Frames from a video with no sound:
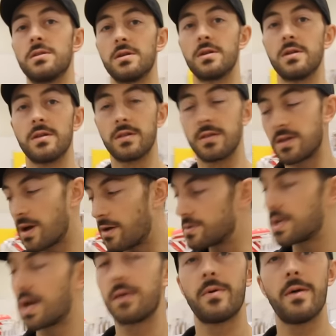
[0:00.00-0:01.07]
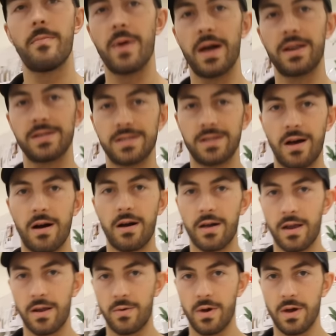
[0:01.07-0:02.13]
Because the outside of my bed is dark
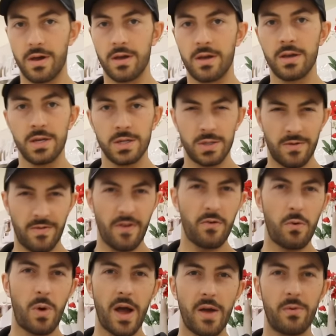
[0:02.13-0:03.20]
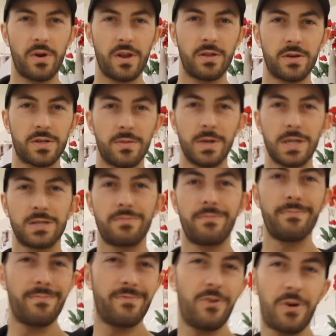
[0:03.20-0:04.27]
anyway. If you get a white one, it looks a bit
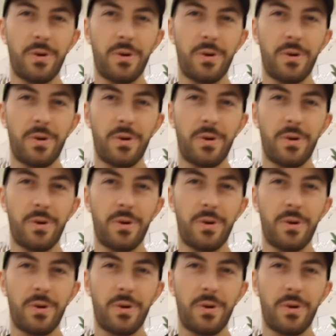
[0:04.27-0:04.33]
fucking.